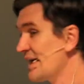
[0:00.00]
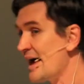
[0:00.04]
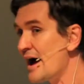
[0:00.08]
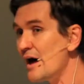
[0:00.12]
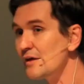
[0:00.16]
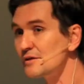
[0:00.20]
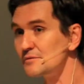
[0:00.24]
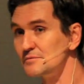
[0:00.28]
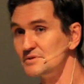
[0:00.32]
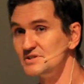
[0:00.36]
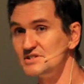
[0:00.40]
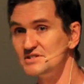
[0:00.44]
that
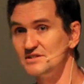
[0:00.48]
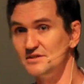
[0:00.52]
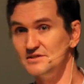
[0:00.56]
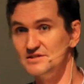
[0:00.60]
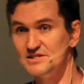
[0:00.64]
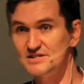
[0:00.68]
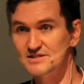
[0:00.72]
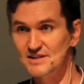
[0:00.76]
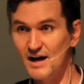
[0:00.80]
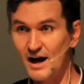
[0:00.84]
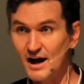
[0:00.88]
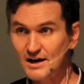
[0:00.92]
allow them to
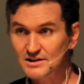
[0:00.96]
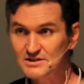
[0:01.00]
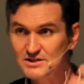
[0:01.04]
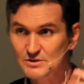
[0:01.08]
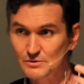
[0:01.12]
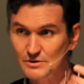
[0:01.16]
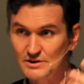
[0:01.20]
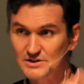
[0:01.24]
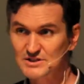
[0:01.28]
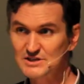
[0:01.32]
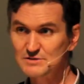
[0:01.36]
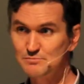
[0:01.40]
sort of
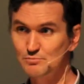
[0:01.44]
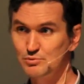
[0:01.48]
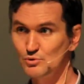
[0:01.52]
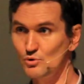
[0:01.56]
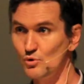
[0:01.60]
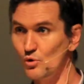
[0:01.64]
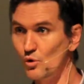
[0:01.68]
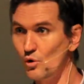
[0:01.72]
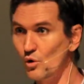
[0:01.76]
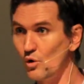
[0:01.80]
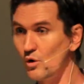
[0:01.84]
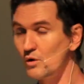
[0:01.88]
start to
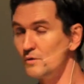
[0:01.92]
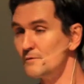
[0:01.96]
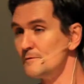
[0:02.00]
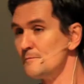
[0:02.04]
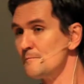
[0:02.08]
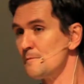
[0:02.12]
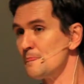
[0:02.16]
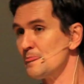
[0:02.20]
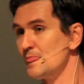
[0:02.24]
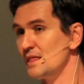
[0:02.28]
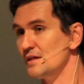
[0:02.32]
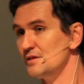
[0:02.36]

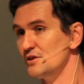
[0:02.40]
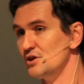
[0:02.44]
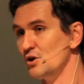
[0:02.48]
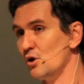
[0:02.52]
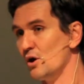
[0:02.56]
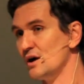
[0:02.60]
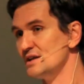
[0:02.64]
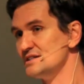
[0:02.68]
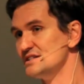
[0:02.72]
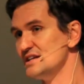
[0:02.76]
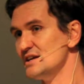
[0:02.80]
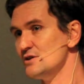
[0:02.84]
explore
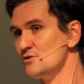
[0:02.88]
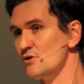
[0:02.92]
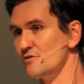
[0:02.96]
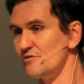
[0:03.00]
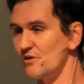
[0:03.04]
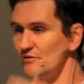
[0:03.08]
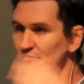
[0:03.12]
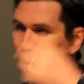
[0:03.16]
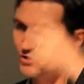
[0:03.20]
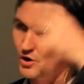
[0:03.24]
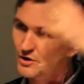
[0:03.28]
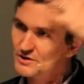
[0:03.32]
the
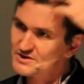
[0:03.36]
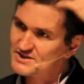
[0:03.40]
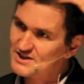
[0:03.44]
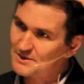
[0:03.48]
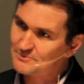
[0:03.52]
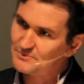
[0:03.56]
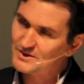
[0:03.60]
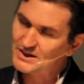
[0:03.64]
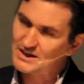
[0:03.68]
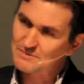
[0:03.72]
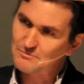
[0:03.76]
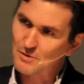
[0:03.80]
idea of I've
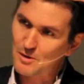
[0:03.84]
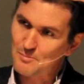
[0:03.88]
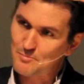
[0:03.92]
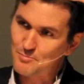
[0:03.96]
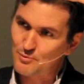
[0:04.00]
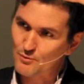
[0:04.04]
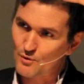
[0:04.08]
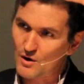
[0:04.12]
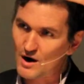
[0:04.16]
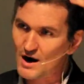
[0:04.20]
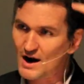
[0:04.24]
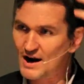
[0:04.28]
got something in
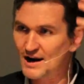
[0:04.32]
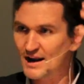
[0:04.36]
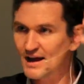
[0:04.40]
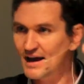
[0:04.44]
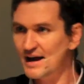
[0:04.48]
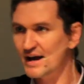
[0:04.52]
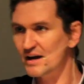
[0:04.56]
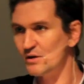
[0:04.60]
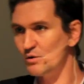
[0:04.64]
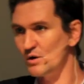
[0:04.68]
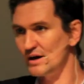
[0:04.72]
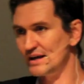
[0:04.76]
my
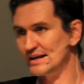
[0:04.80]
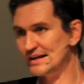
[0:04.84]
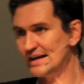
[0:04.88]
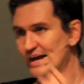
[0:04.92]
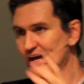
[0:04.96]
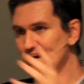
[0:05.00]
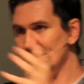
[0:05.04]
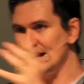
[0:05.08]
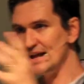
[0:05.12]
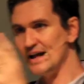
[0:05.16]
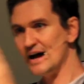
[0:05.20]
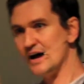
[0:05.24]
brain, how do I
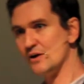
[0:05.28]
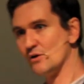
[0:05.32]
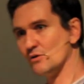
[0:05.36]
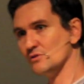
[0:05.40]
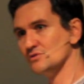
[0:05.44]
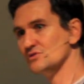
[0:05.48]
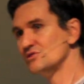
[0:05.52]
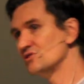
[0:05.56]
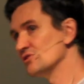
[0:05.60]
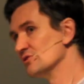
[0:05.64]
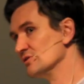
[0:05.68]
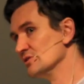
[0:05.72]
get it
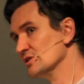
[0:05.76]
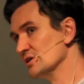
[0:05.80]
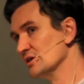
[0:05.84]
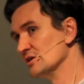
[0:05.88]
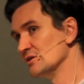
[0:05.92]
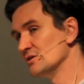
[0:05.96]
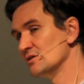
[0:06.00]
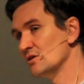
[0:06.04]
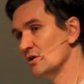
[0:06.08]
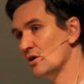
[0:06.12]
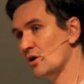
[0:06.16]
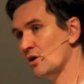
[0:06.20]
out onto
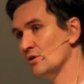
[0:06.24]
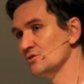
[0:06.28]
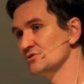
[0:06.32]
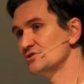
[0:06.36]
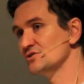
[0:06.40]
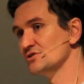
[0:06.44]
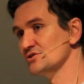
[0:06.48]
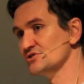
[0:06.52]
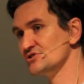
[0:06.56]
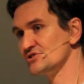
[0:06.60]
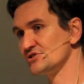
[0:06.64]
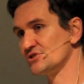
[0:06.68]
the
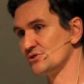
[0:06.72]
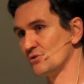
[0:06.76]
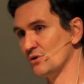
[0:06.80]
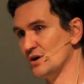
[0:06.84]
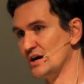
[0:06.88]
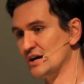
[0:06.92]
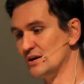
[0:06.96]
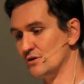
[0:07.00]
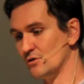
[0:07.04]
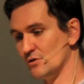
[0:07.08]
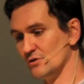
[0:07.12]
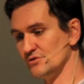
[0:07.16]
onto the
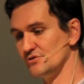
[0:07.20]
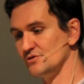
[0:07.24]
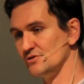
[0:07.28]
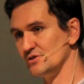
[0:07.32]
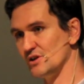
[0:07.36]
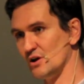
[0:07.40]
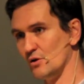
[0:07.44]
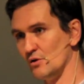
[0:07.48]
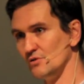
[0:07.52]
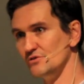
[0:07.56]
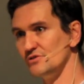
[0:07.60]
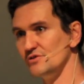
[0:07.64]
screen or
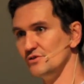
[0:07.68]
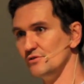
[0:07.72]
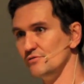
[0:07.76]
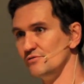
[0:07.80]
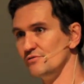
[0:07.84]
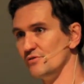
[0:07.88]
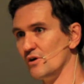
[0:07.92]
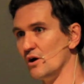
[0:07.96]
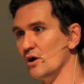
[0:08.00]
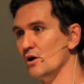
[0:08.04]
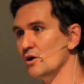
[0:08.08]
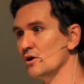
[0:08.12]
onto, you know,
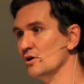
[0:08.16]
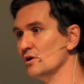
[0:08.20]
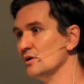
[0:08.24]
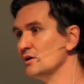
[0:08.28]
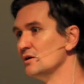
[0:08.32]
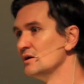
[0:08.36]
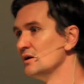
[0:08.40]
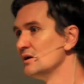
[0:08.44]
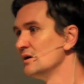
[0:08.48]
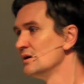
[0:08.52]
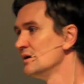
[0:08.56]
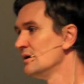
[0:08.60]
onto the
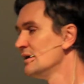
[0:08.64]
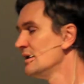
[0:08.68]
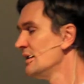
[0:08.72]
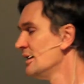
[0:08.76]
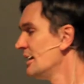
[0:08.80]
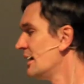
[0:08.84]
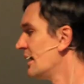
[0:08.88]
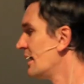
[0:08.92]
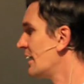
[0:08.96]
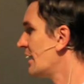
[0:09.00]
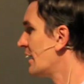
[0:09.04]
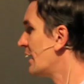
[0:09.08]
phone?
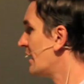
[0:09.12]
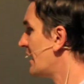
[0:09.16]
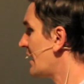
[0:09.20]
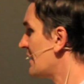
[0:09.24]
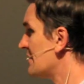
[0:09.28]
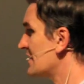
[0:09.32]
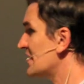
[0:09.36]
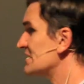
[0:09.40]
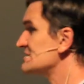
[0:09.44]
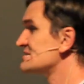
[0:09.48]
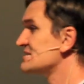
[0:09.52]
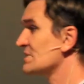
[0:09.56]

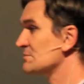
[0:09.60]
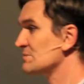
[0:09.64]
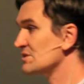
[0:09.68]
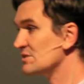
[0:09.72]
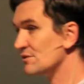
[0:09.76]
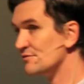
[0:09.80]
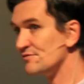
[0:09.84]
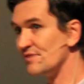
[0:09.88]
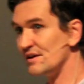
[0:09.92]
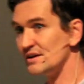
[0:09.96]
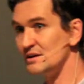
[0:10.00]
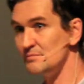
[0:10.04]
uh, and then
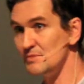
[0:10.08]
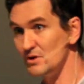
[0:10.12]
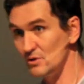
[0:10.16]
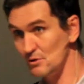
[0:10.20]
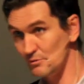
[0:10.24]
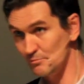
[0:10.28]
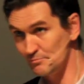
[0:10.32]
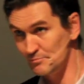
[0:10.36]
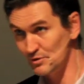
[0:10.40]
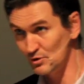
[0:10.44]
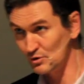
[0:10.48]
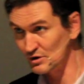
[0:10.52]
some of the
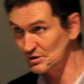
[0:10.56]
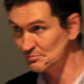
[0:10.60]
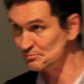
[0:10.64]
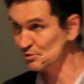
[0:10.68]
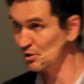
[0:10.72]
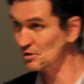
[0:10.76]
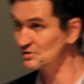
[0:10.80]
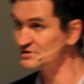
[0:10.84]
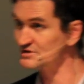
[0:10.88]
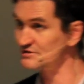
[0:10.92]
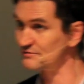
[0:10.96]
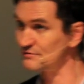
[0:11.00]
fundamental
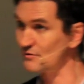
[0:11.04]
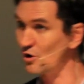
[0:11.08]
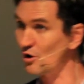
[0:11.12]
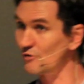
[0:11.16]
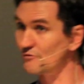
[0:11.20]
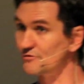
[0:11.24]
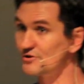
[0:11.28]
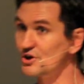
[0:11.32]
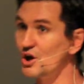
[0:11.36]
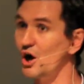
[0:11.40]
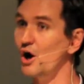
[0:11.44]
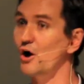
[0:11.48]
building blocks of,
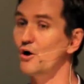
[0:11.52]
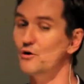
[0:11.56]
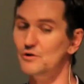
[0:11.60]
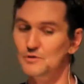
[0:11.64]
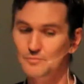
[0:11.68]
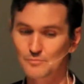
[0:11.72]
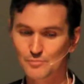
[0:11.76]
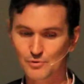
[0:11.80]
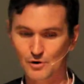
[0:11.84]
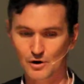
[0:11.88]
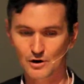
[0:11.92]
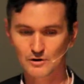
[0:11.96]
of
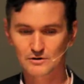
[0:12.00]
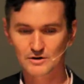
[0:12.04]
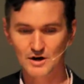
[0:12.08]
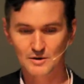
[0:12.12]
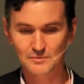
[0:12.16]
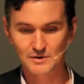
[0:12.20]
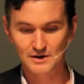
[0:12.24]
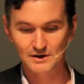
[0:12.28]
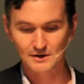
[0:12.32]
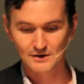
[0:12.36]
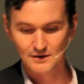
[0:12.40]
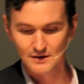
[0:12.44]
code and
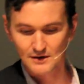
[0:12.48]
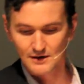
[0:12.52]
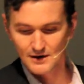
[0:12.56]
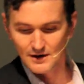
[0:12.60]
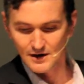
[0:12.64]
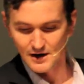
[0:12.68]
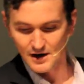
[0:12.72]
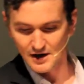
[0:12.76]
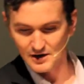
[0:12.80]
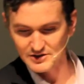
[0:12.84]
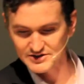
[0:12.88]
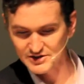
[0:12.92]
programming.
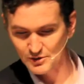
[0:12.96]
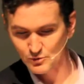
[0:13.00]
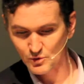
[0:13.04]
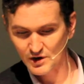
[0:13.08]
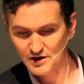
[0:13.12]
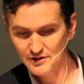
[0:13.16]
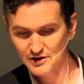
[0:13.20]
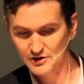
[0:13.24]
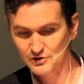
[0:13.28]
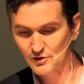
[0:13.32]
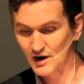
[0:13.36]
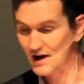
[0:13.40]
And
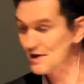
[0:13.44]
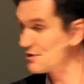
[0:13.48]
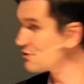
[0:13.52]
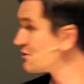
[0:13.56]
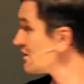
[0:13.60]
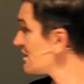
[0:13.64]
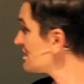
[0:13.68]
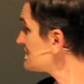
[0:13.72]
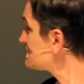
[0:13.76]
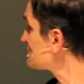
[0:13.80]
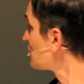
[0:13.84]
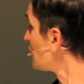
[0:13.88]
so one of the great